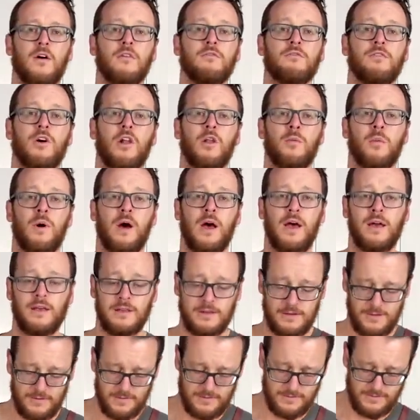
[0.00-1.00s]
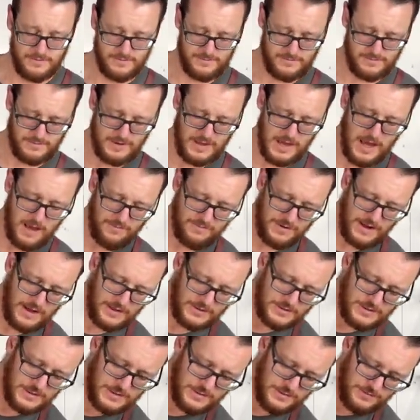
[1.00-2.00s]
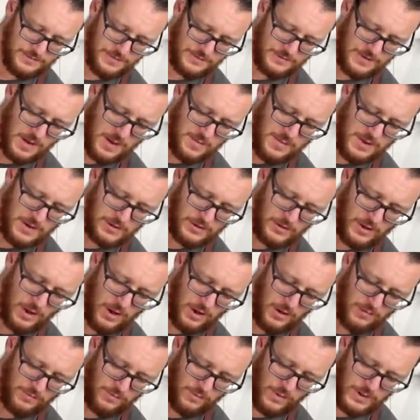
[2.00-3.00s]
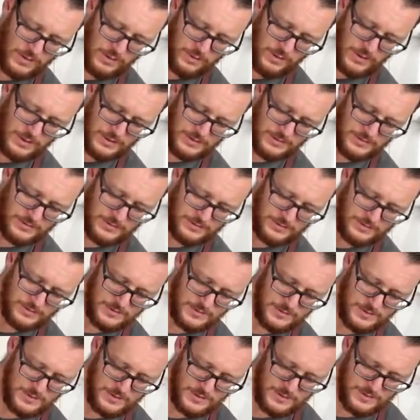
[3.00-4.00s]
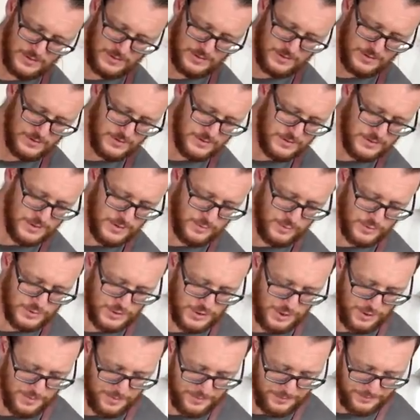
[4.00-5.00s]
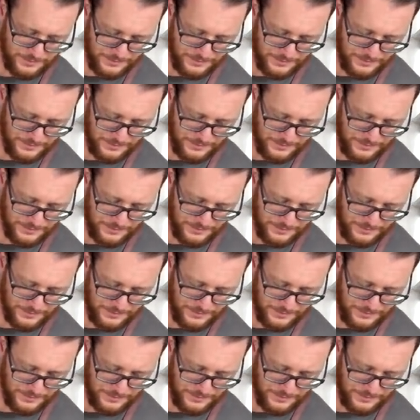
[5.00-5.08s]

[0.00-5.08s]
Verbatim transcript: followed by half an ounce, 15 mil of one-to-one simple syrup.